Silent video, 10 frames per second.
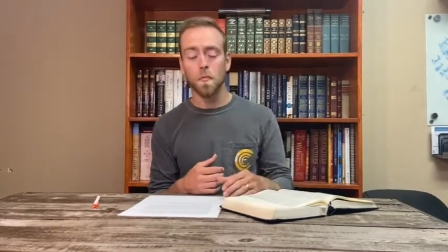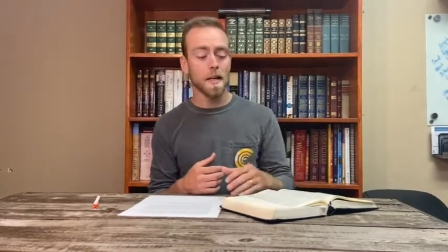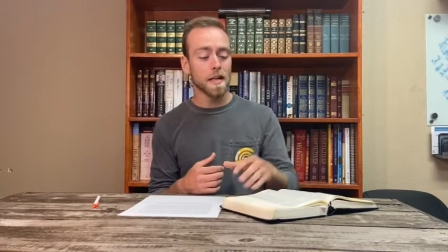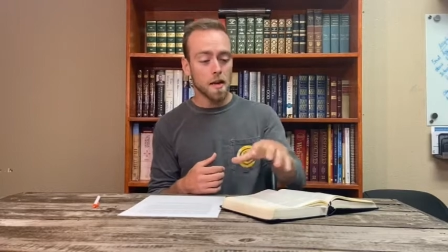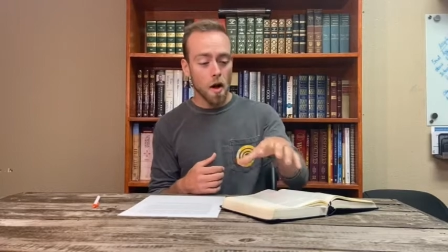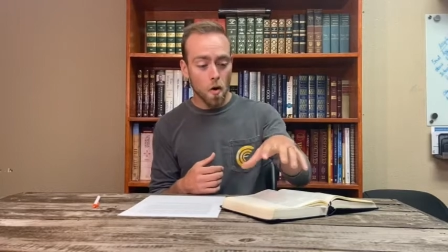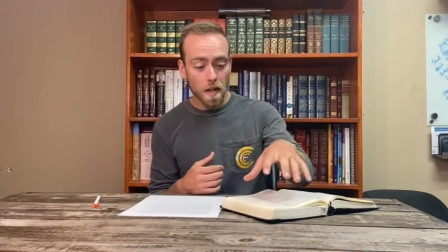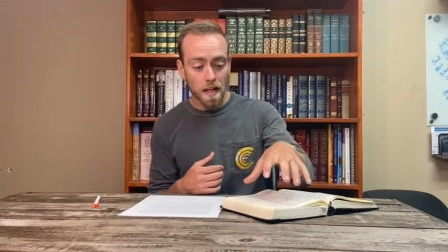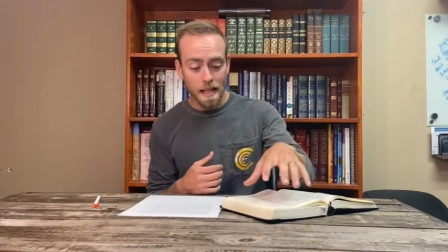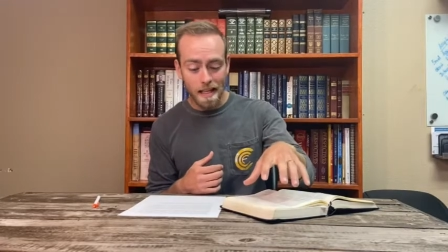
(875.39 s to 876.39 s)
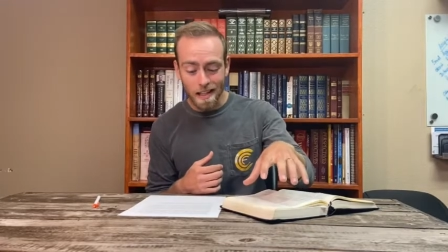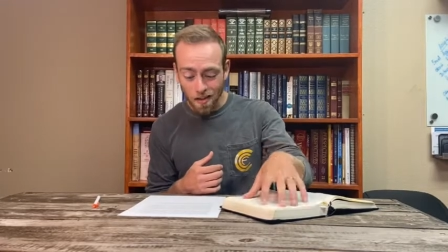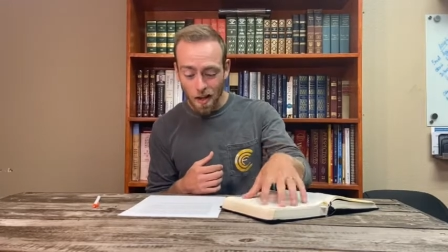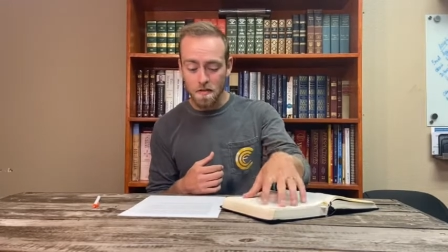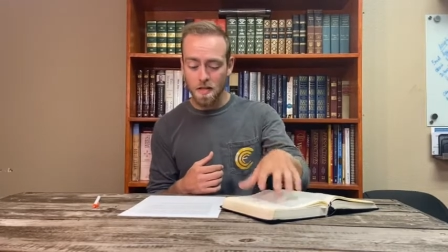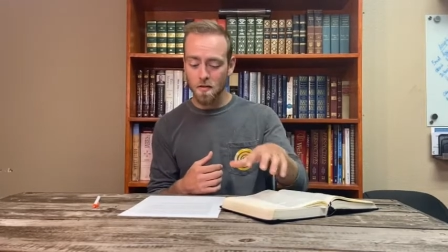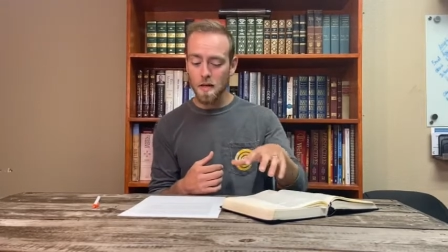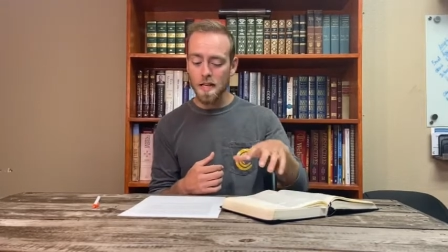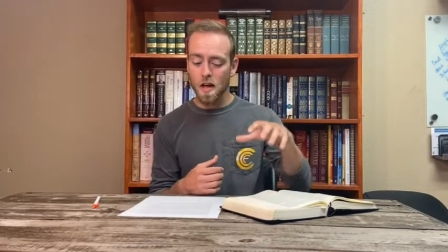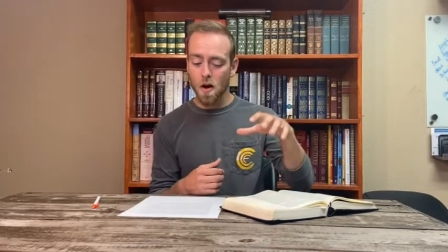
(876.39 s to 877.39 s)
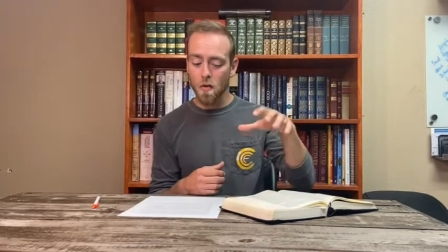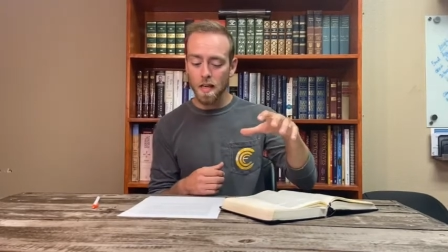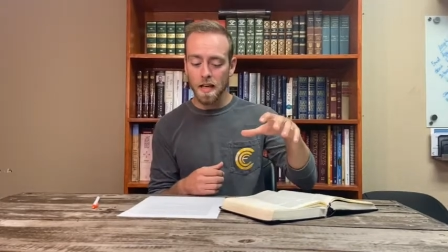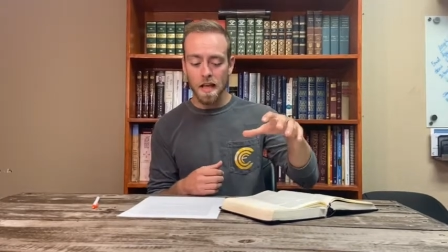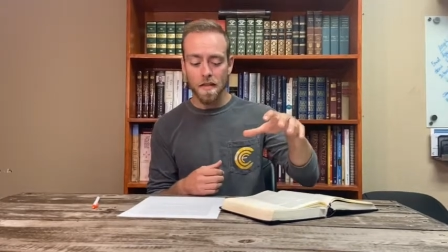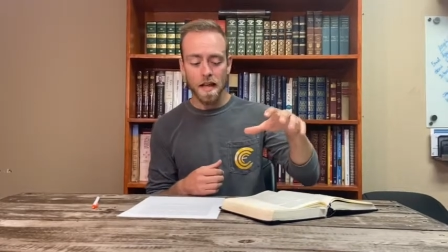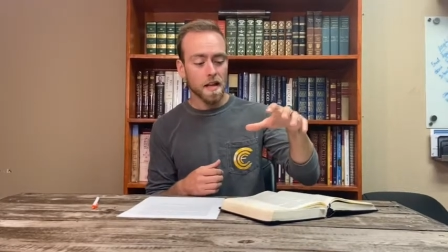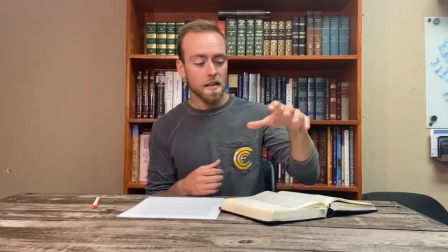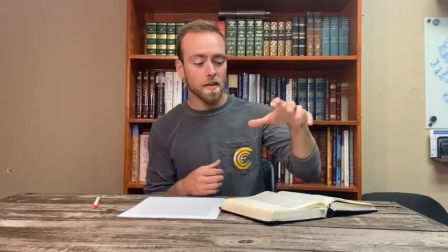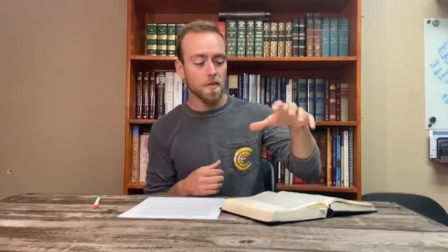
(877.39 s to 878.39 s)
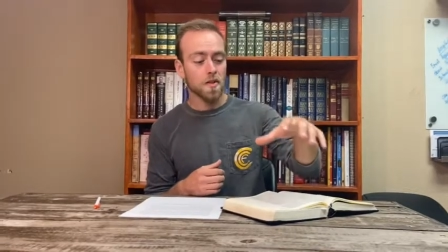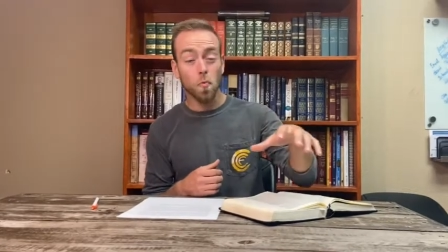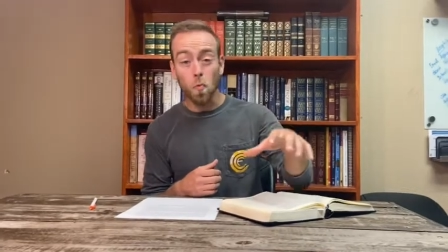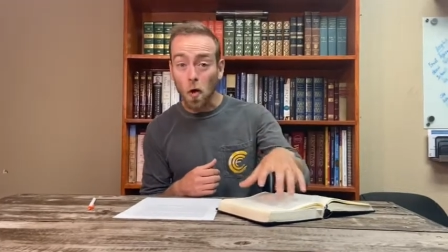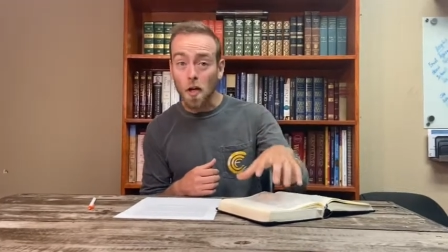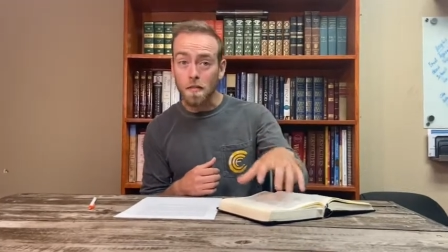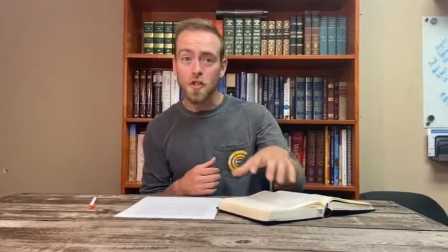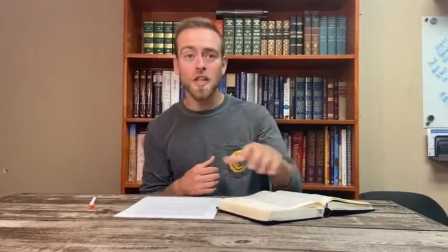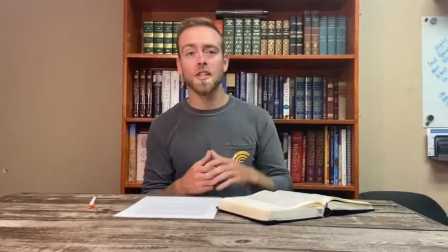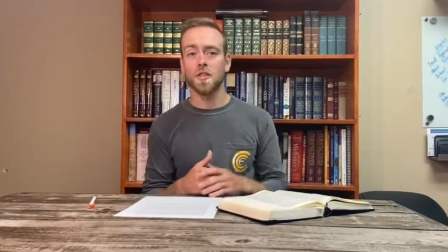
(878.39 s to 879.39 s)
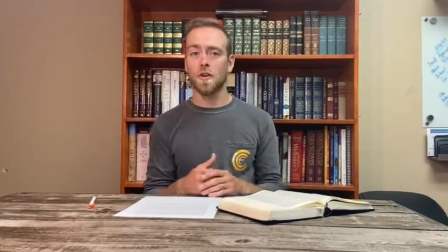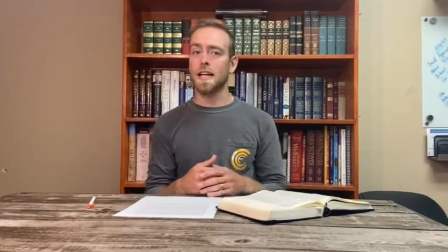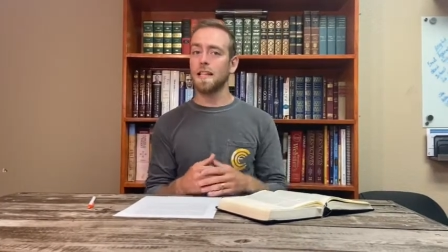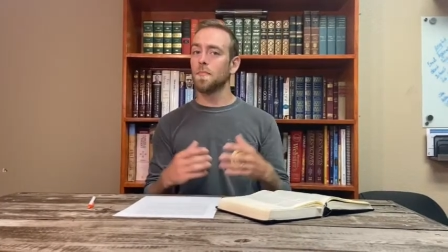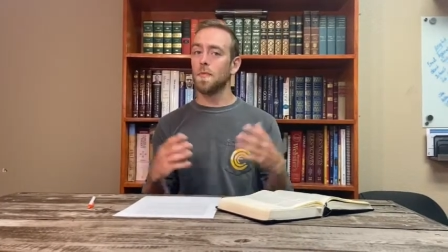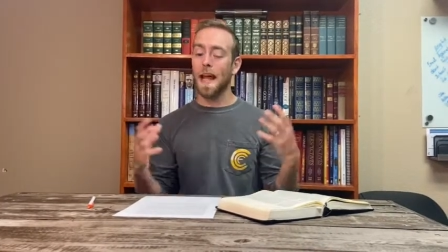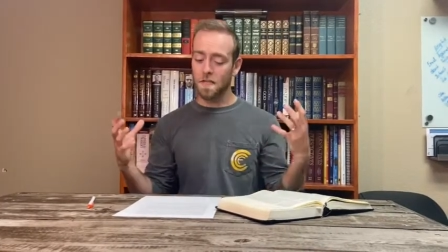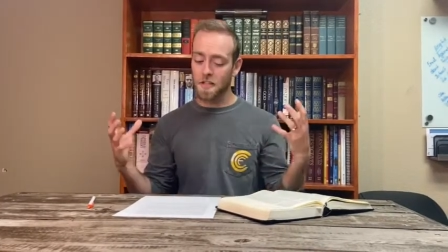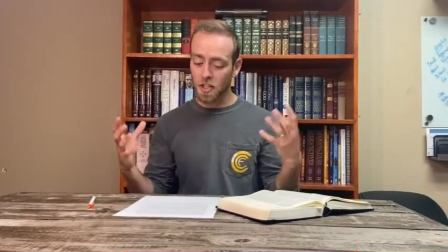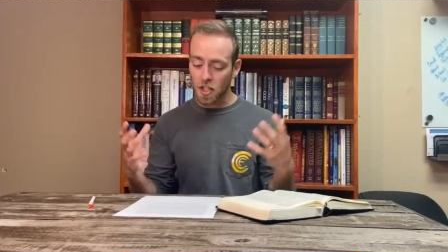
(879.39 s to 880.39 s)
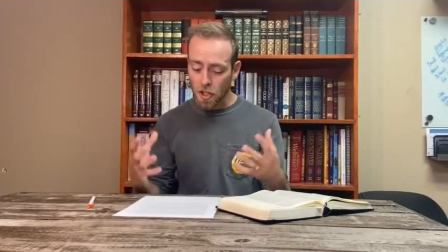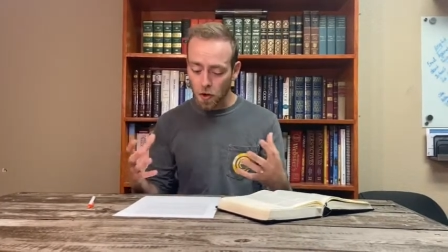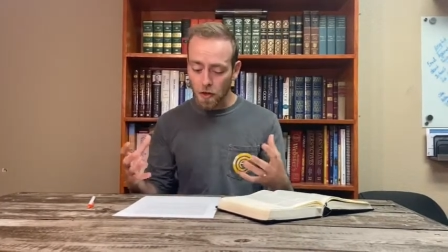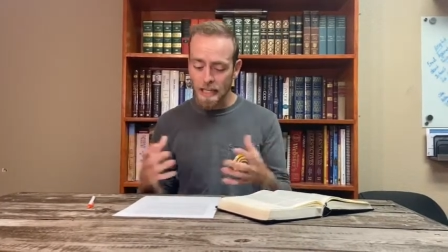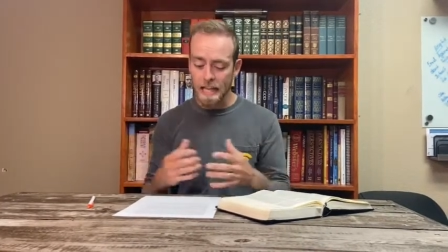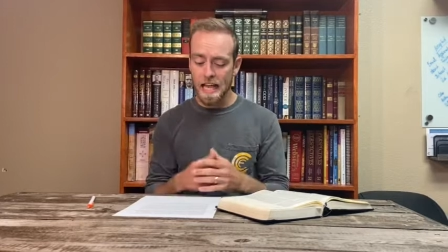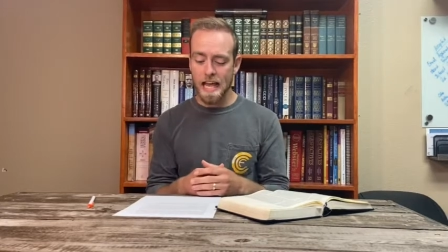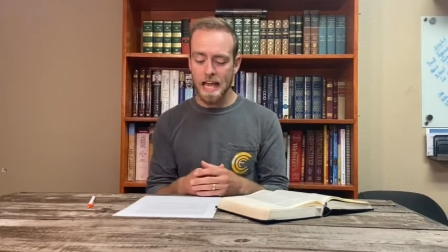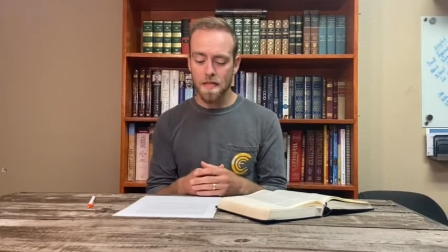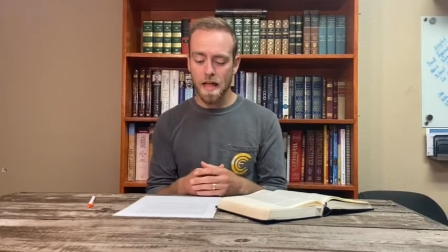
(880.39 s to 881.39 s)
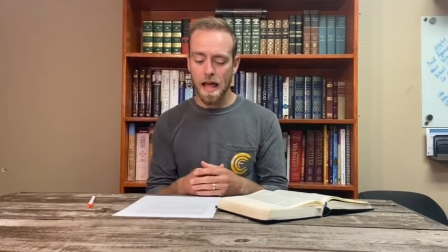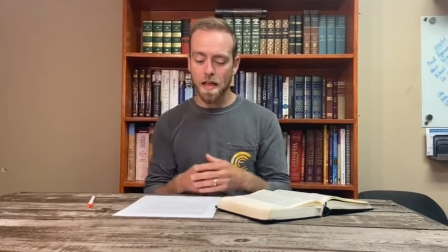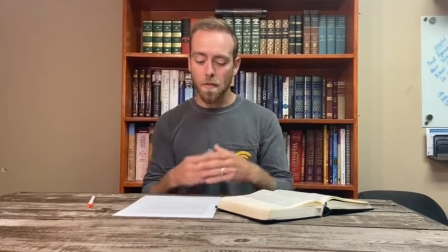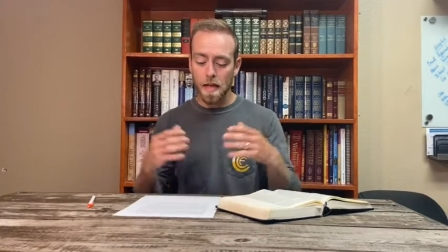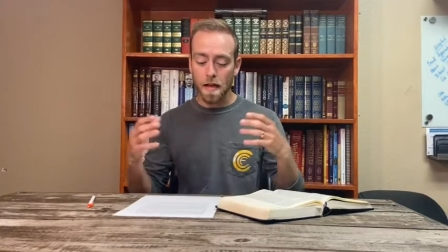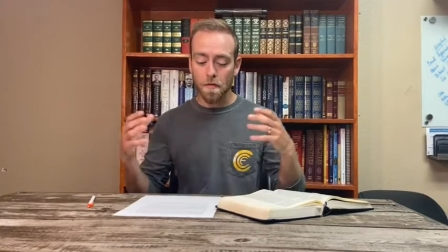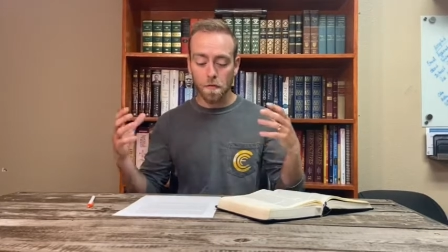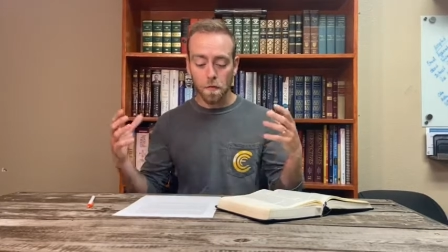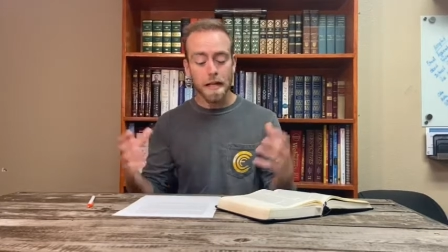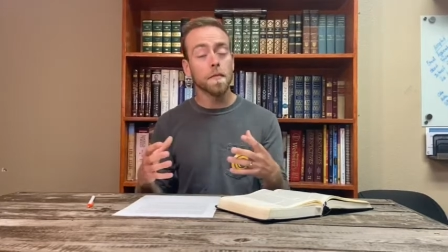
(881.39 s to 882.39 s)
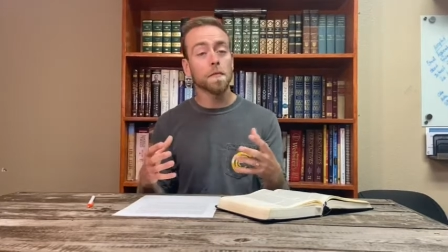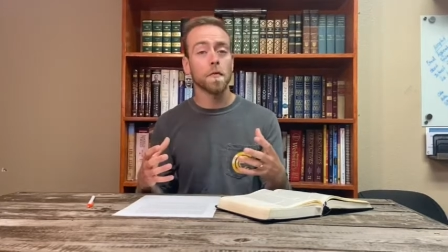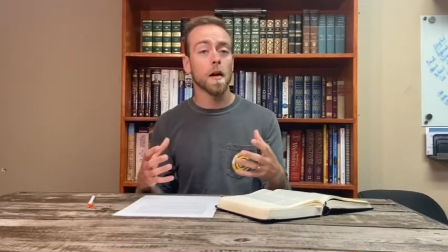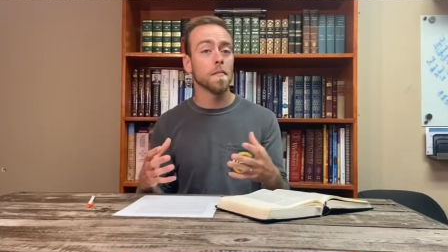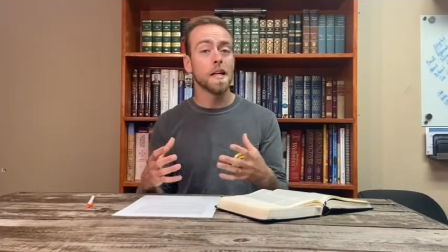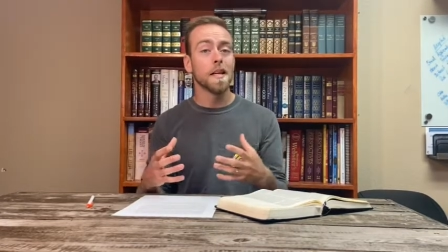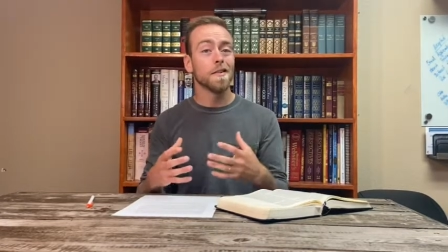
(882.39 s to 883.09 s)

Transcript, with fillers: We know that he loves us. We know that that there's the work of Jesus Christ and we have security in that and that we have freedom from